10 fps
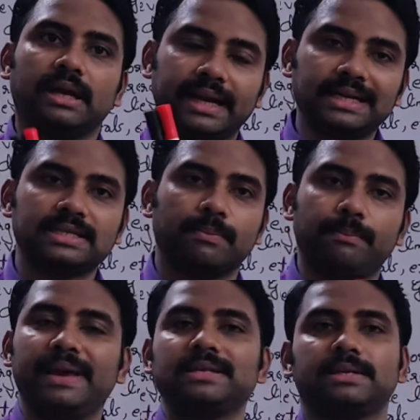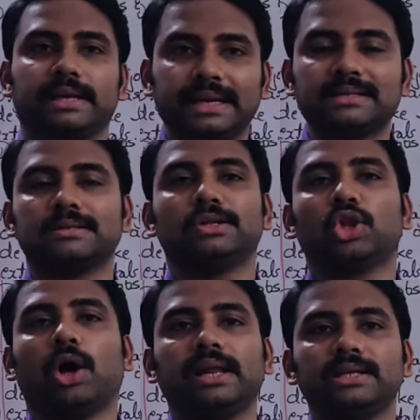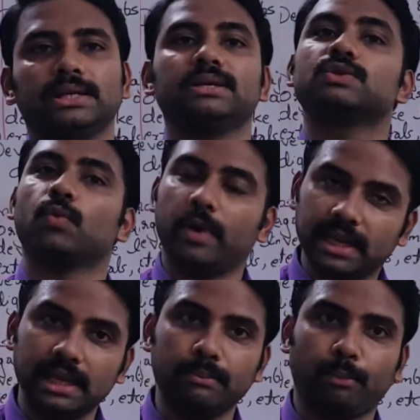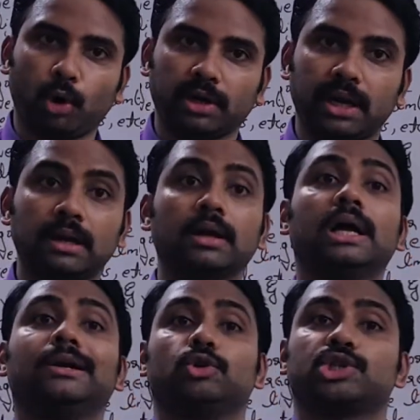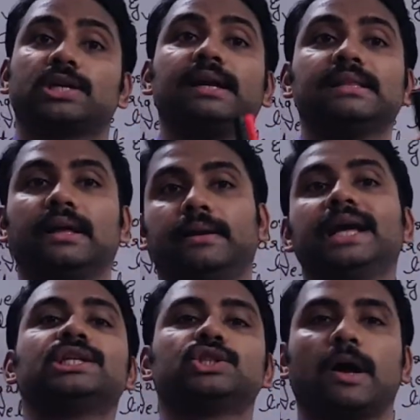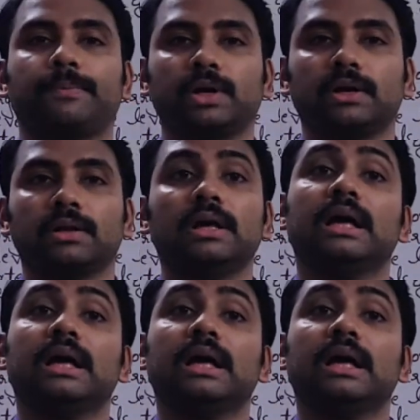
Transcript: Its basic, its knowledge is very important to study the next chapter,